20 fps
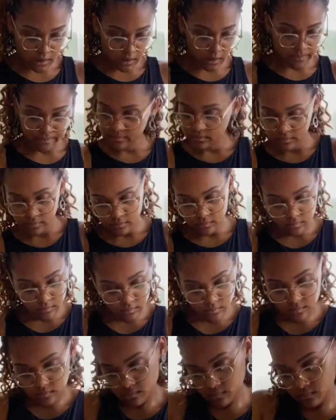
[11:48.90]
of you guys have ever
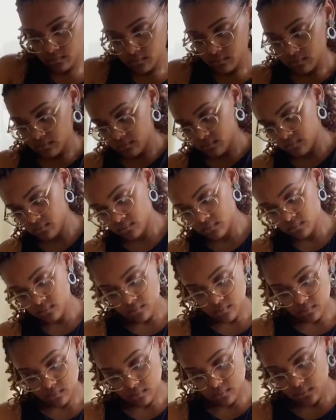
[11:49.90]
eaten it, you just
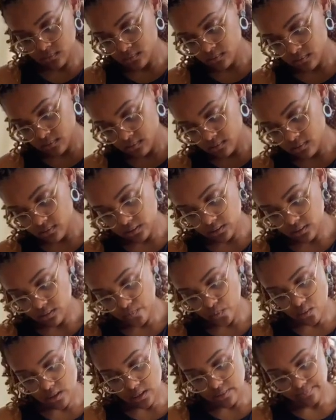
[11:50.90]
kind of know that it's hard to deal with